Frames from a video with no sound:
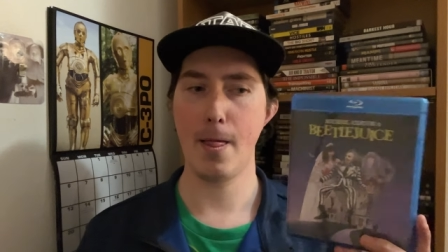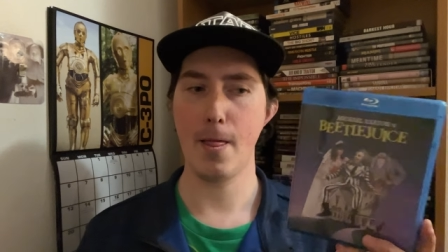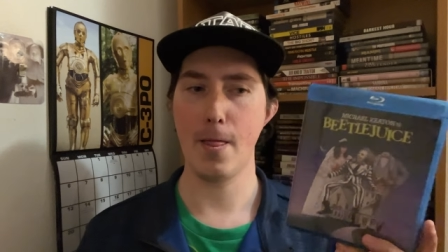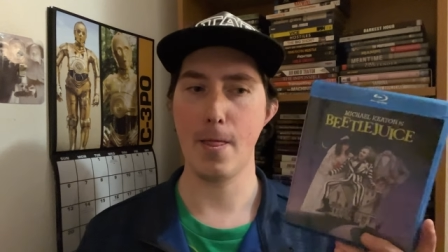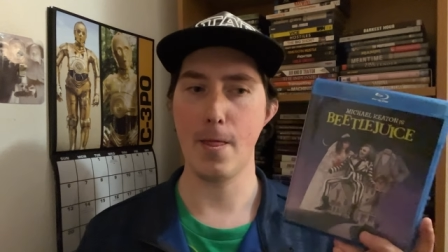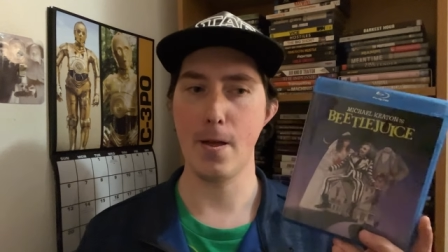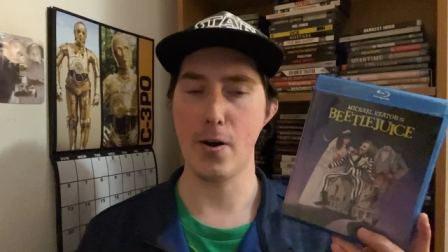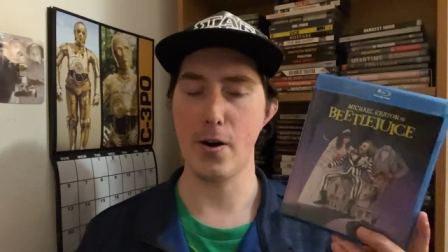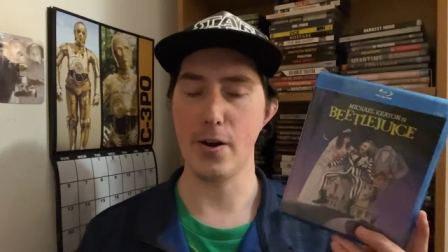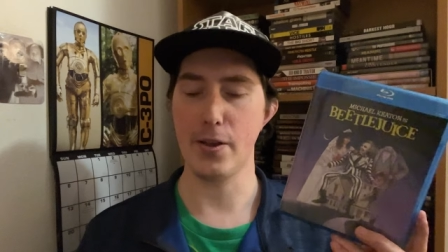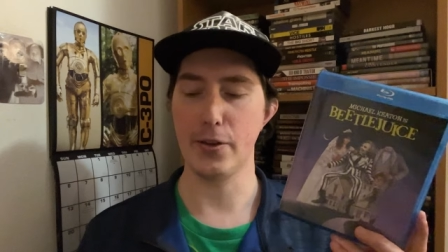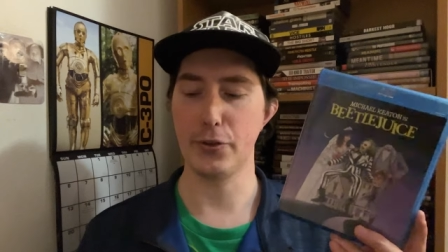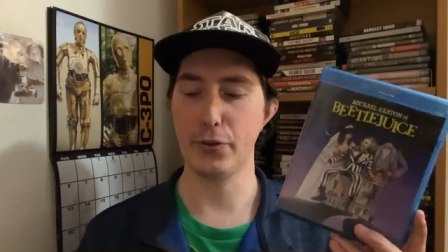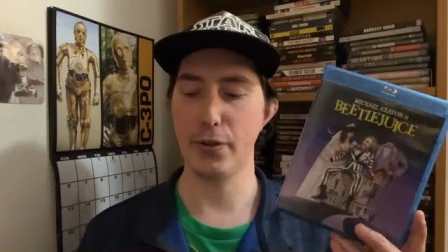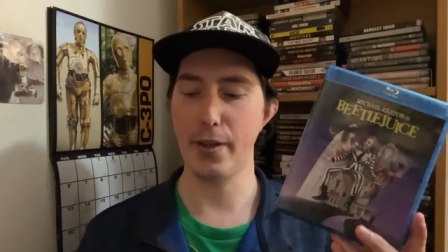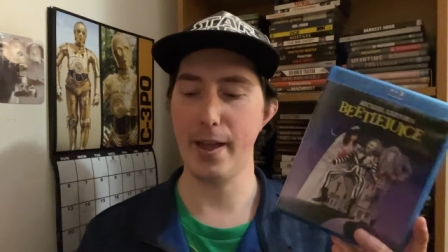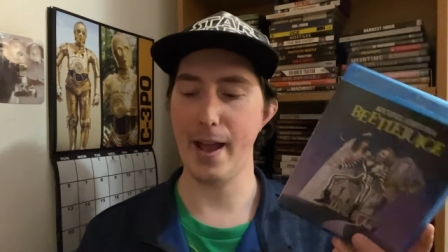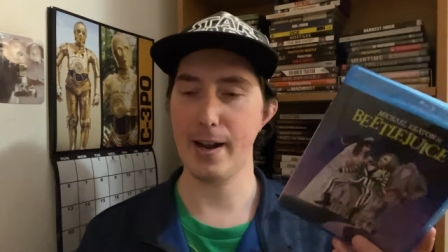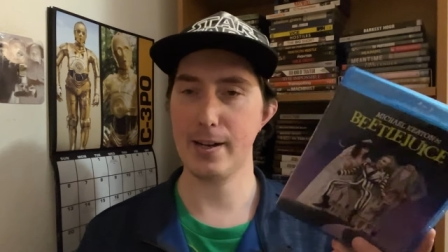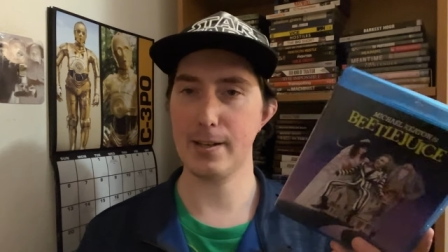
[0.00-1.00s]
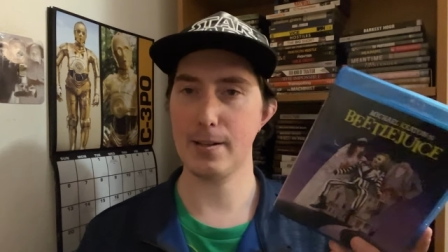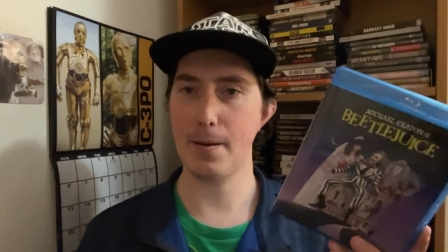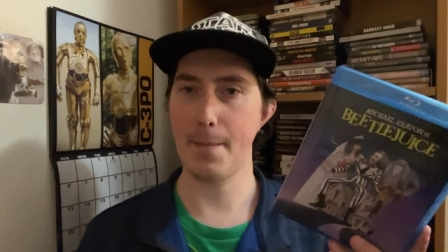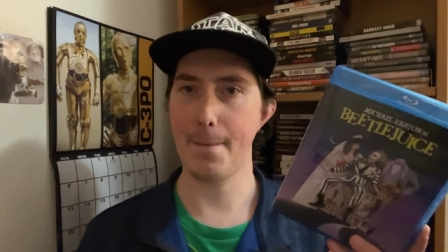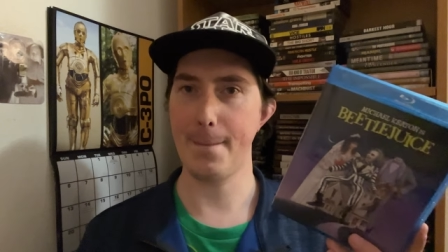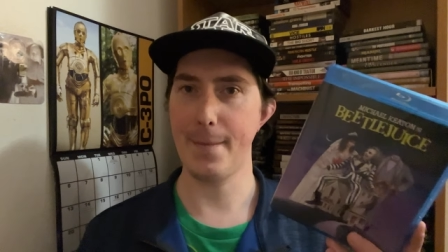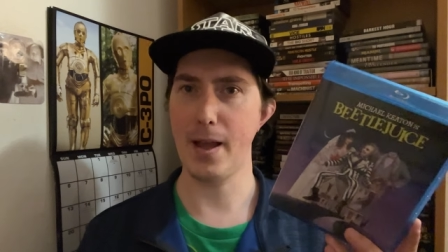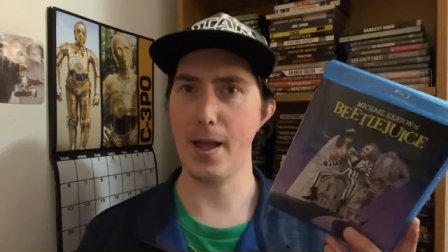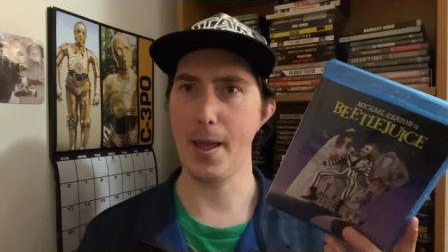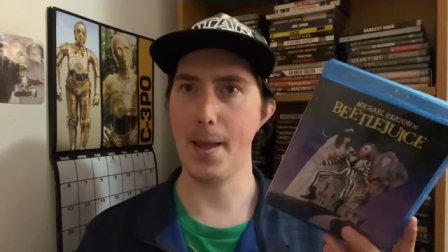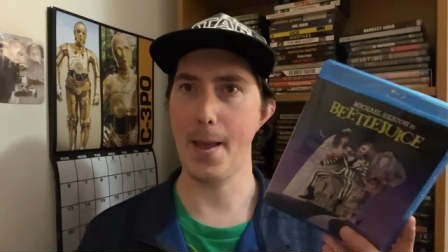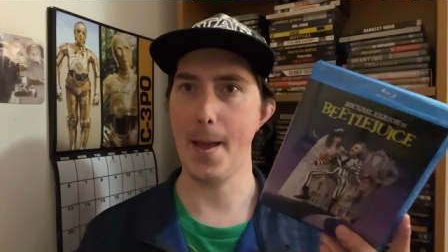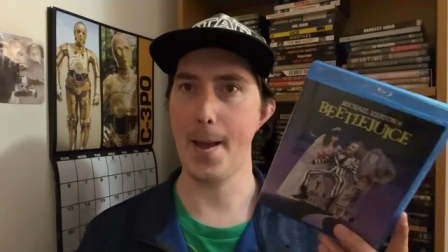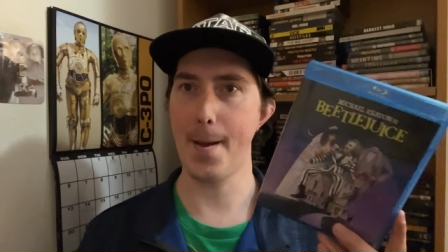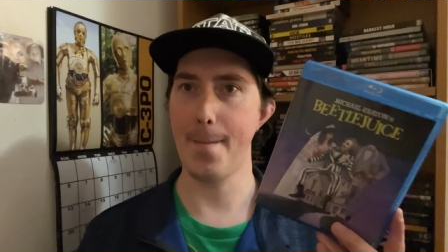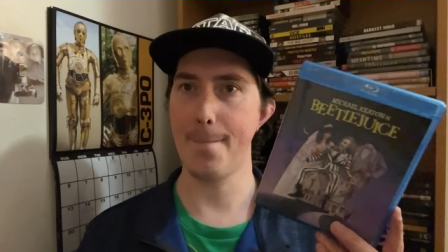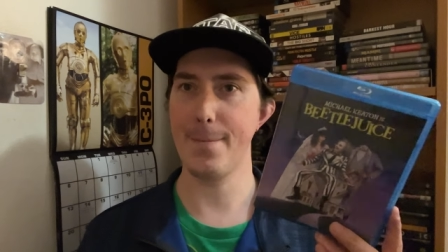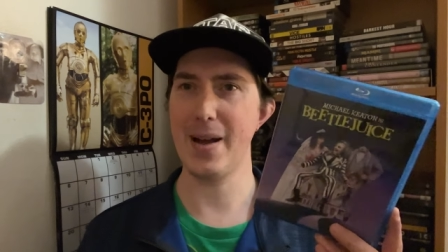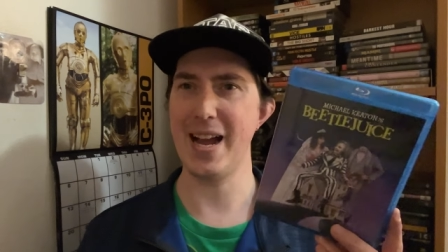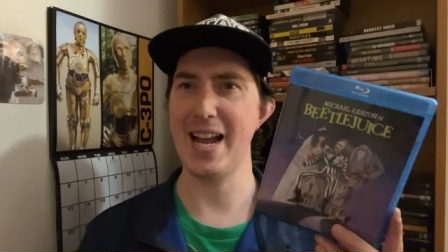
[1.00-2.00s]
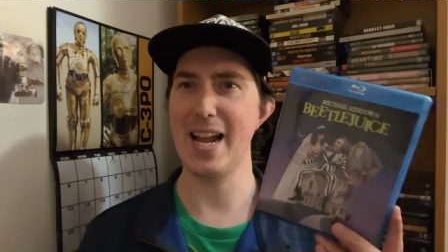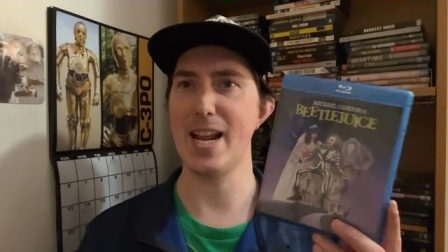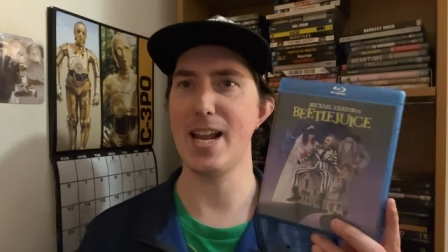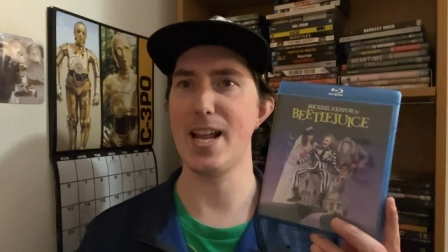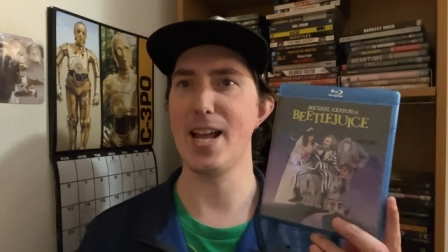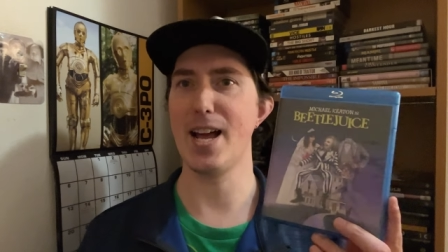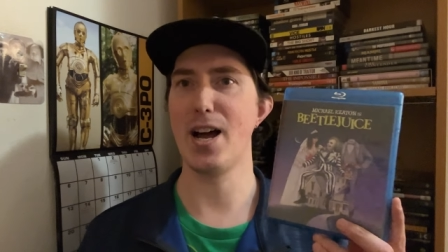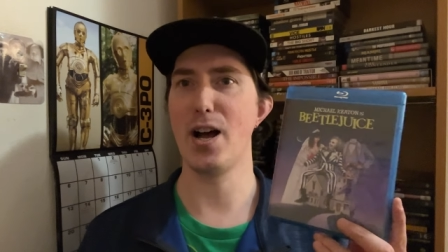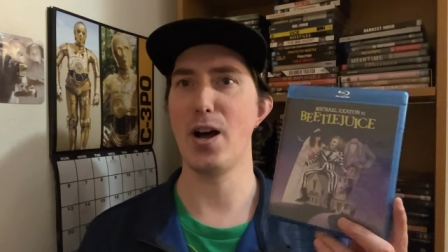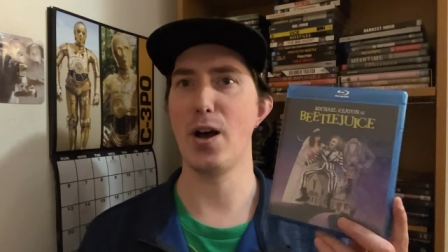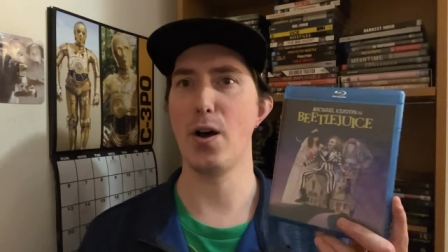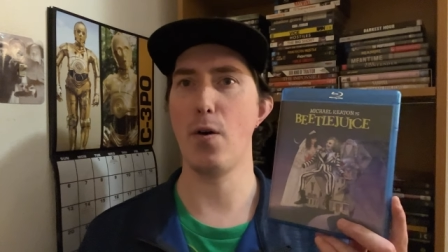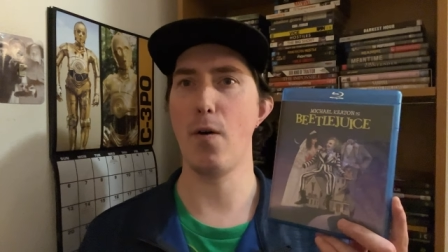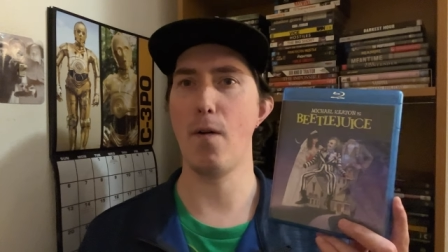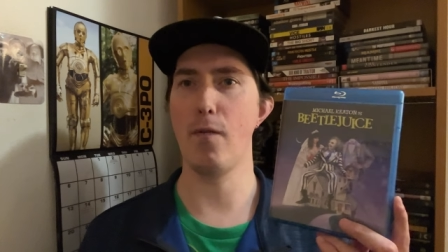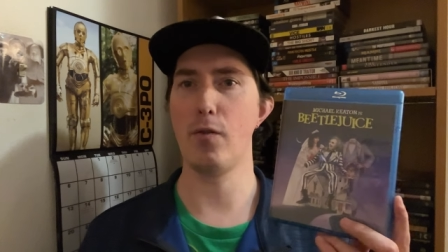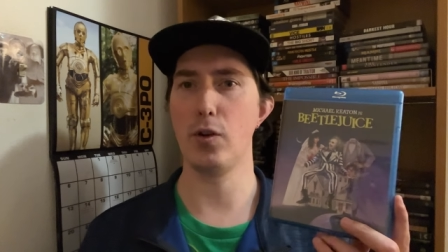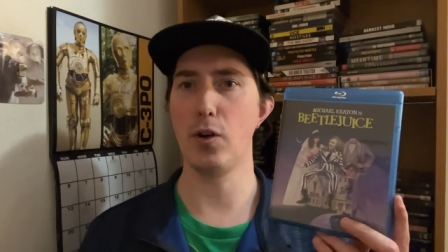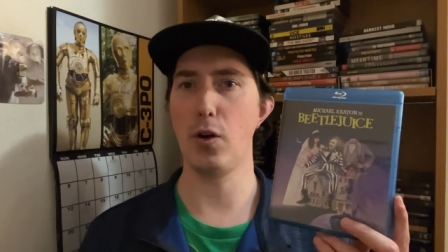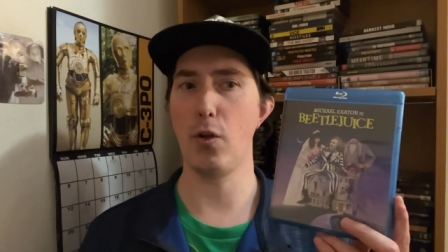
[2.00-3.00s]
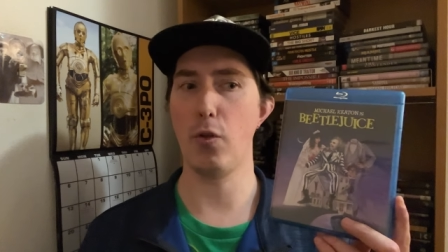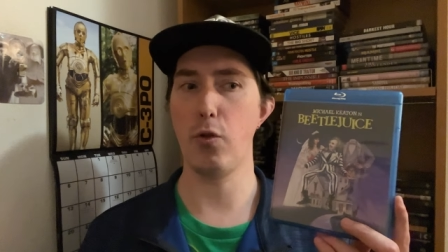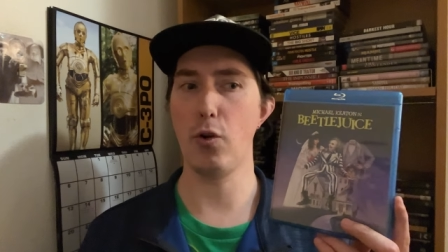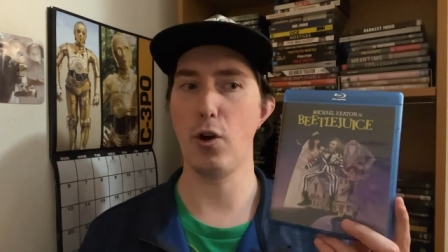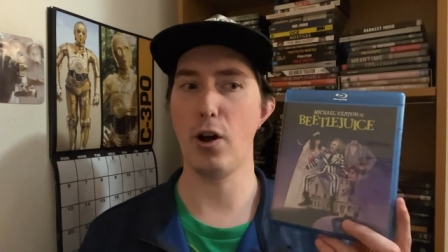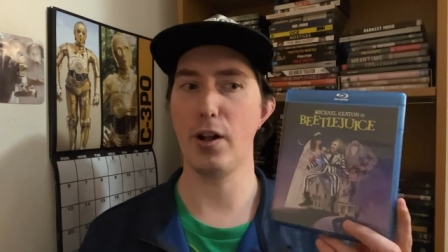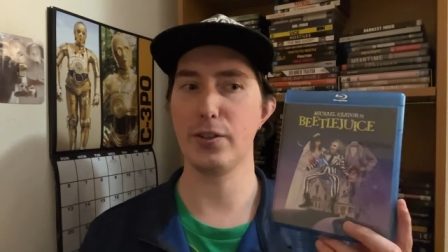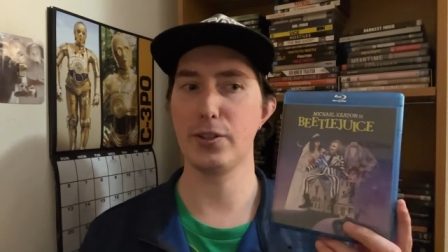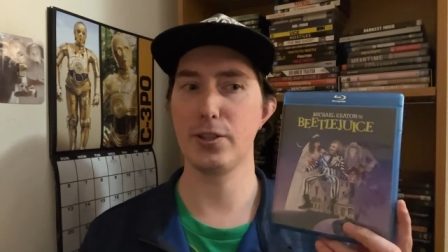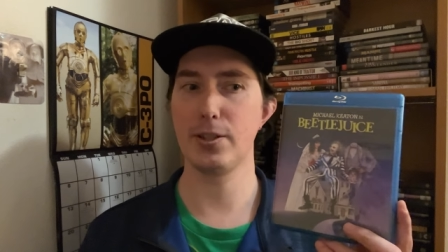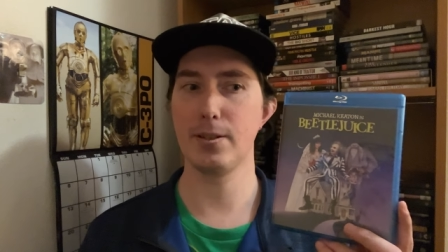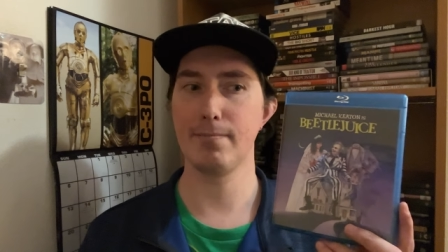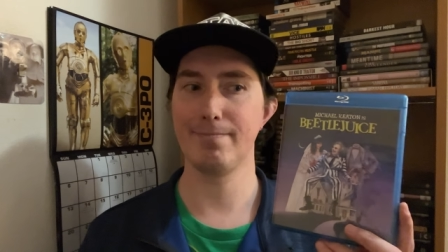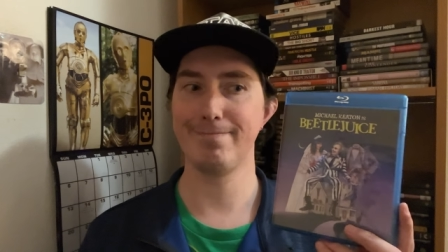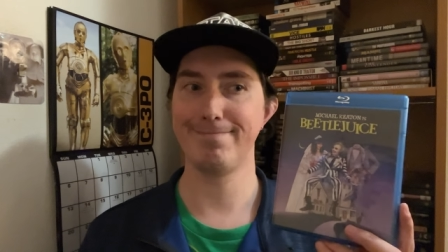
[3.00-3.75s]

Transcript: there is that, my, uh, my uh, overall thoughts.